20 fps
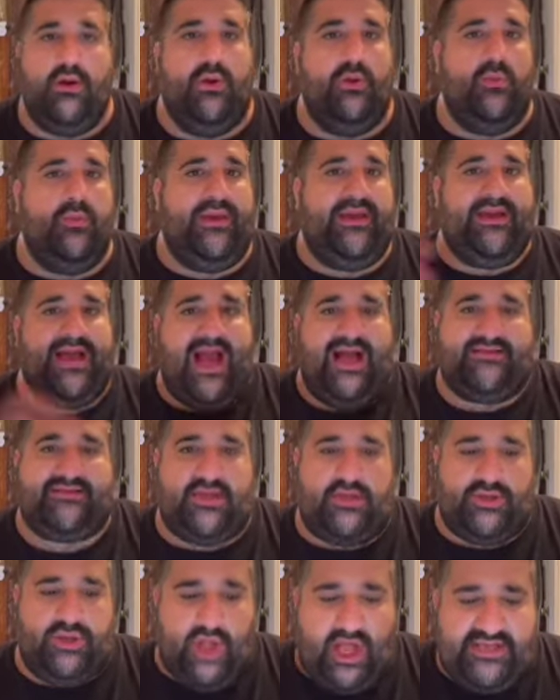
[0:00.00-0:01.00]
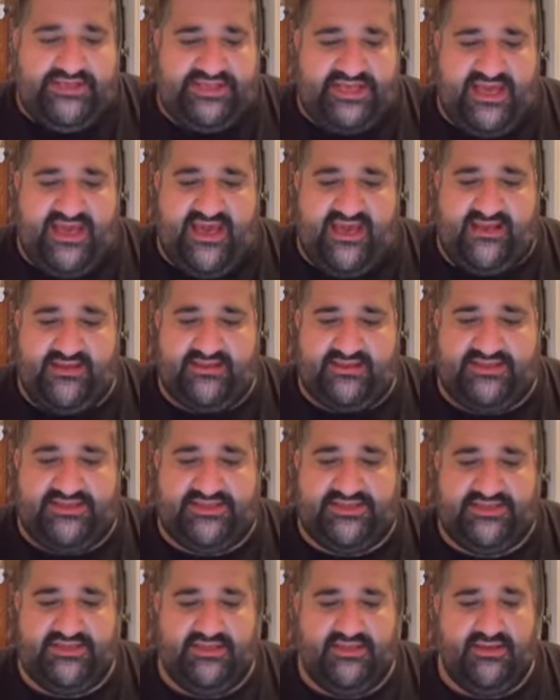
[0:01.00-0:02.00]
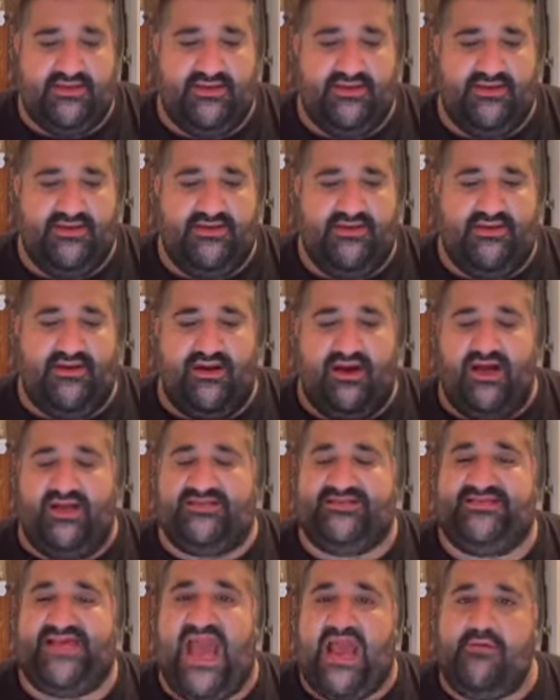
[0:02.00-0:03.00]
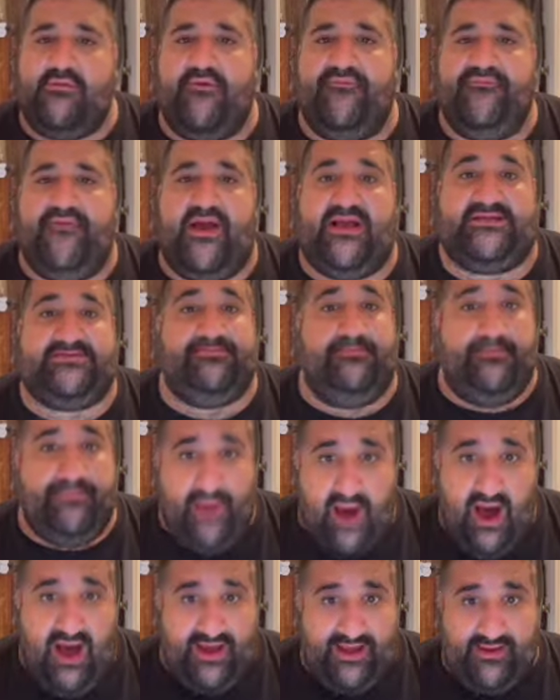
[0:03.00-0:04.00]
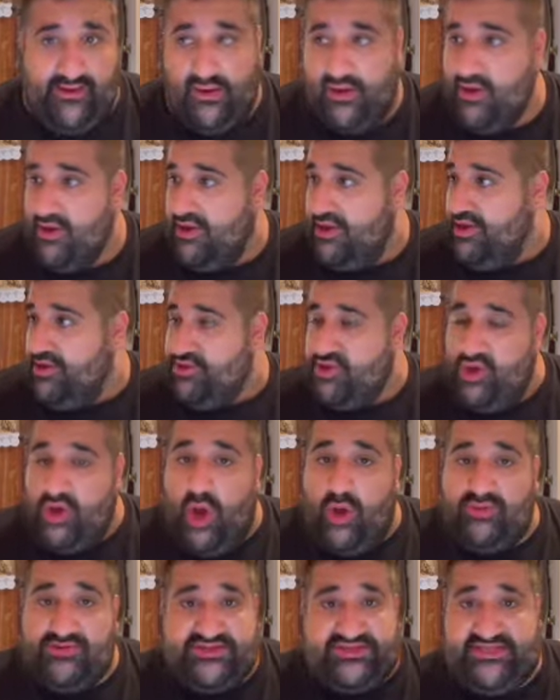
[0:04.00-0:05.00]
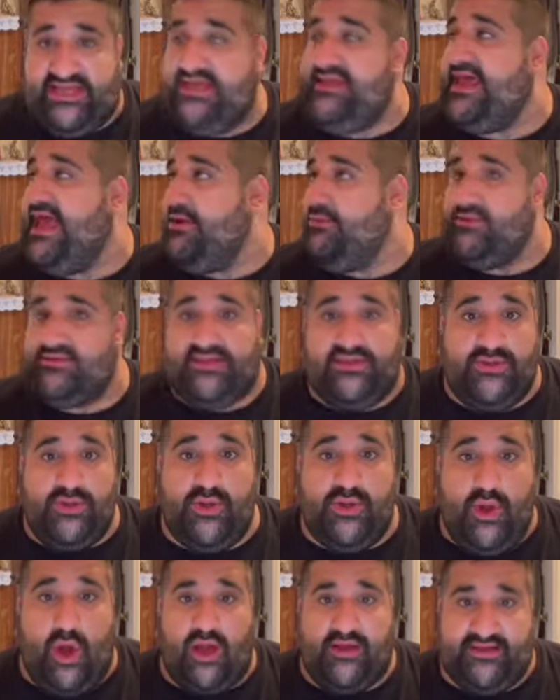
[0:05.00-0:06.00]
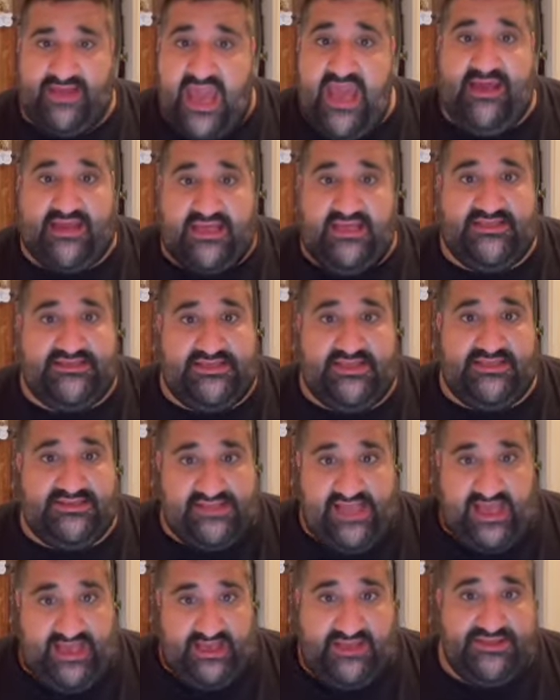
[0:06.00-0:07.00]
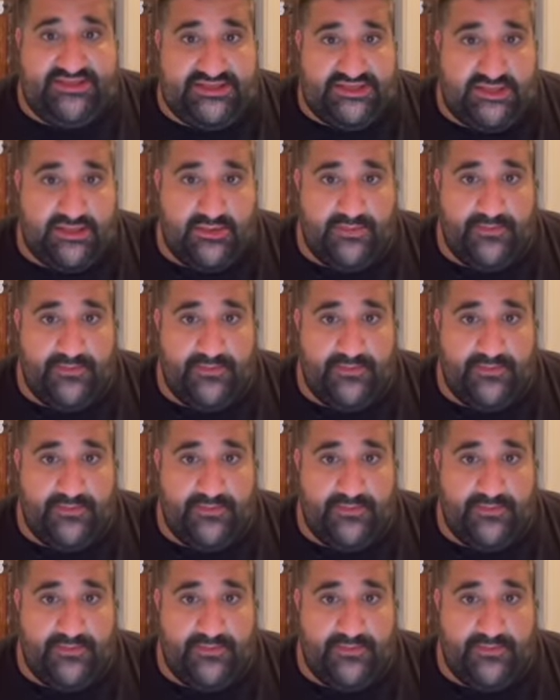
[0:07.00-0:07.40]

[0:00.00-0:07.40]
We got the clutch hits, a sacrifice bunt. You don't see that with the New York Yankees these days.